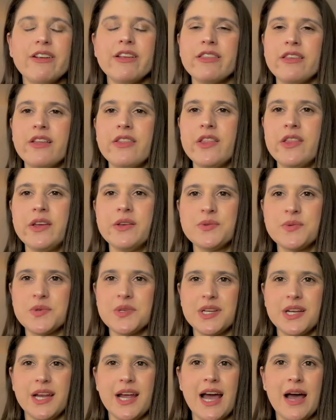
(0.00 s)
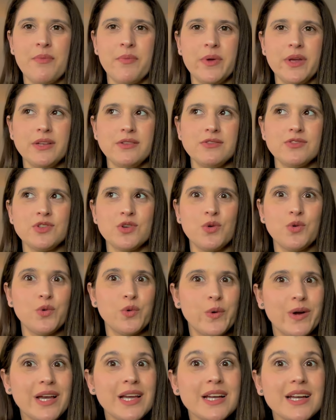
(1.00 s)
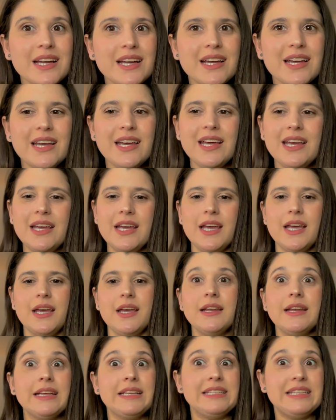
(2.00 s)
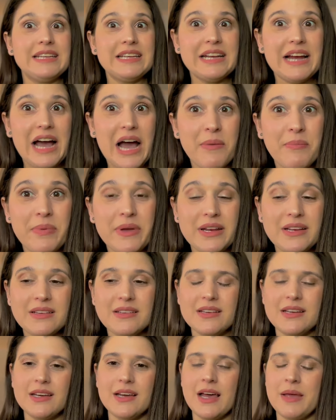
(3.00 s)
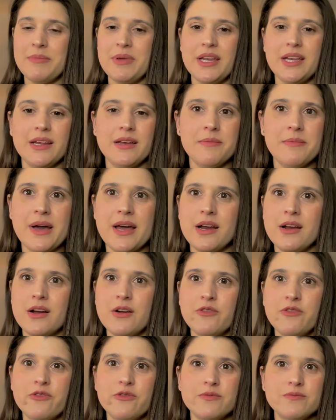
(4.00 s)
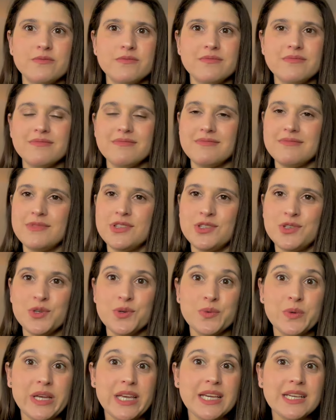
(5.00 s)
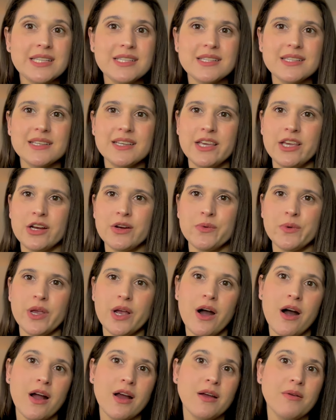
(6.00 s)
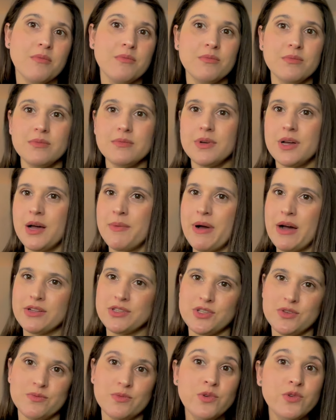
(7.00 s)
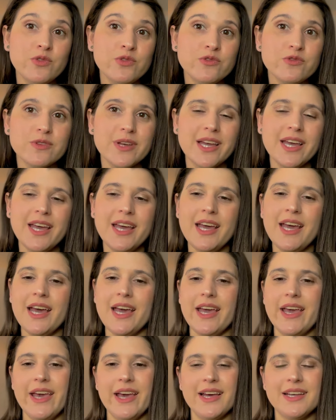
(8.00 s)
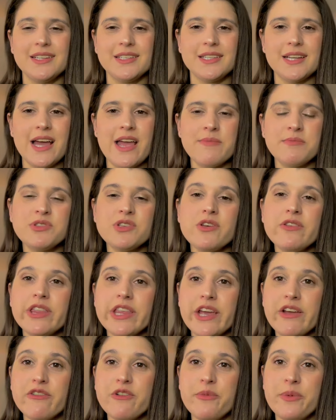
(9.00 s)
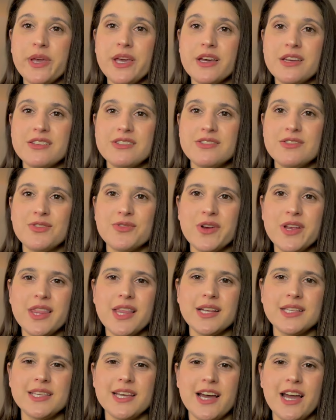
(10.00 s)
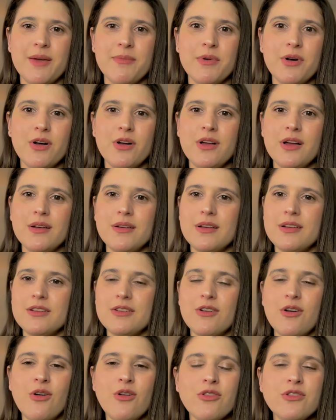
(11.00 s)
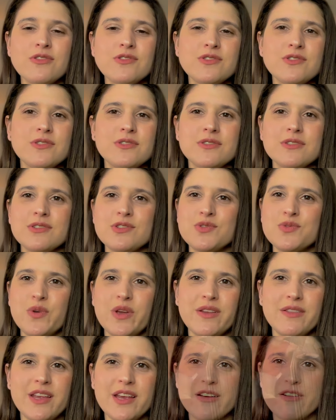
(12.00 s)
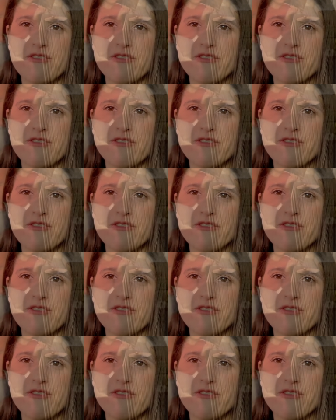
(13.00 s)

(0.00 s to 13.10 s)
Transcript: thought that this was gonna happen so quick, and it did happen. I mean, in a matter of 2 weeks, here we are about to move. And I am so thankful because during that time, all those sweet dear